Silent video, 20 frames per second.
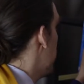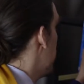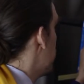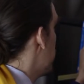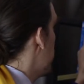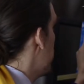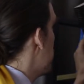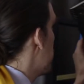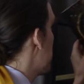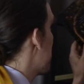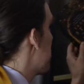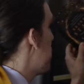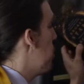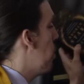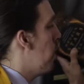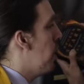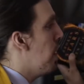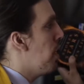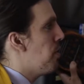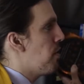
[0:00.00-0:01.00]
try to
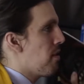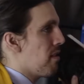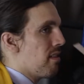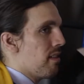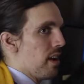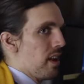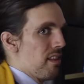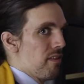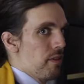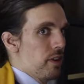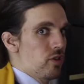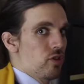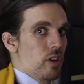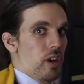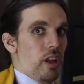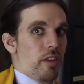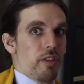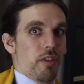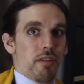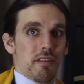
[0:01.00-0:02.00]
explore other science
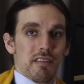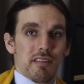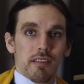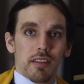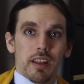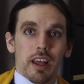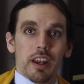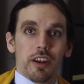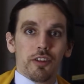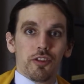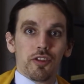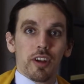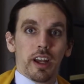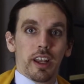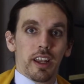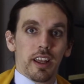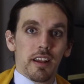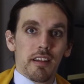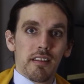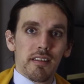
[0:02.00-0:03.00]
fiction authors that are
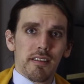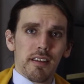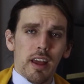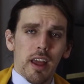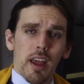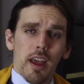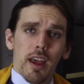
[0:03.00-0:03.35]
Chinese.